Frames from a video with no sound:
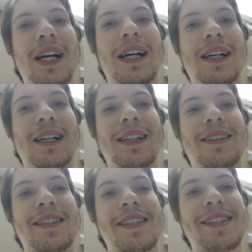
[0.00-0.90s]
uh,
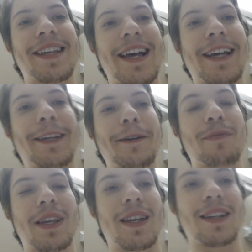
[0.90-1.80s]
this is Zach,
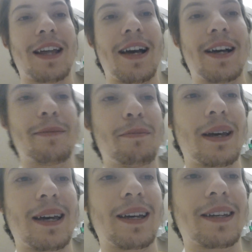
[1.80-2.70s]
and I am
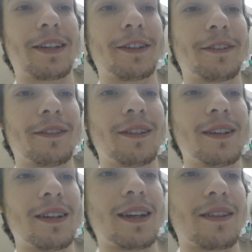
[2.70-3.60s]
back
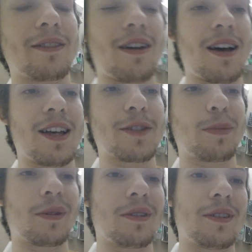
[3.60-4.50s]
in the
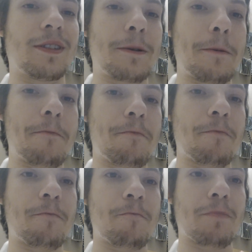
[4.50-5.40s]
hospital.
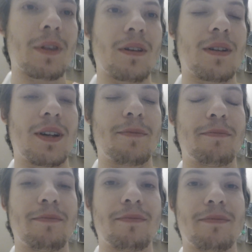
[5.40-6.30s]

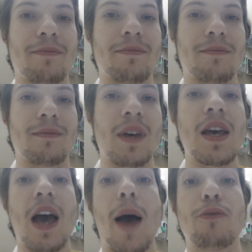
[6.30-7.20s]
Um,
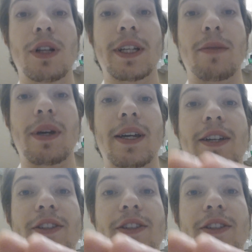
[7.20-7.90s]
I'm really going to make a